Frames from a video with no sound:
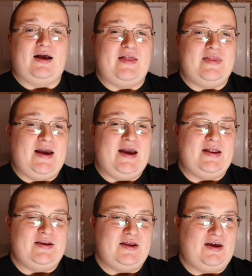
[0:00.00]
And
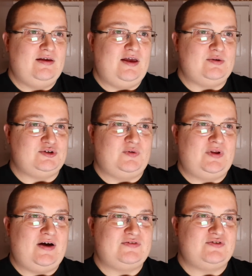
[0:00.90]
then it was
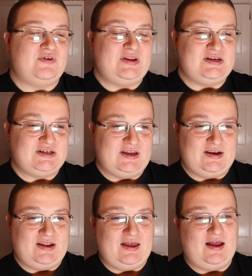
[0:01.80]
only after really
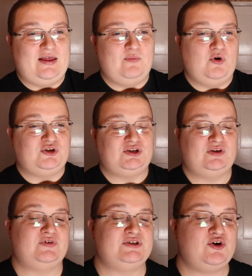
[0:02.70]
sitting there and then watching
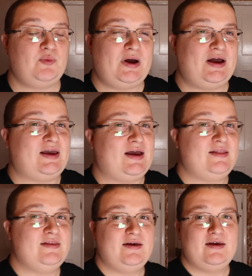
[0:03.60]
the video back
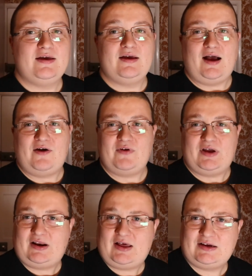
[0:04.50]
again, I
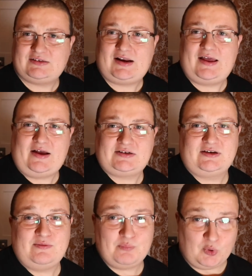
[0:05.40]
realised that I
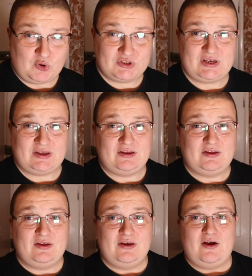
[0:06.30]
actually bought it
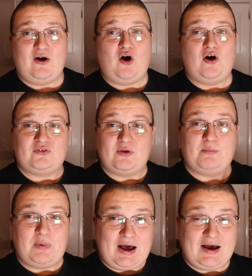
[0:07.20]
off the
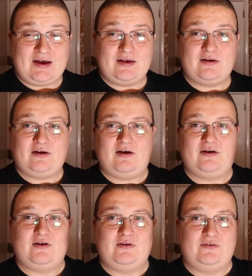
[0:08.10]
back
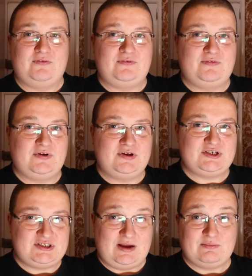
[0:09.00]
of
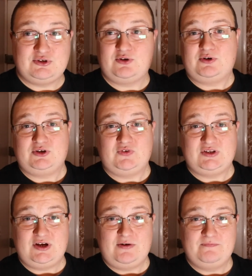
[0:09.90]
Sam doing his
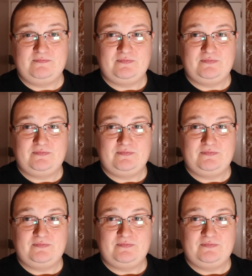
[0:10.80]
video,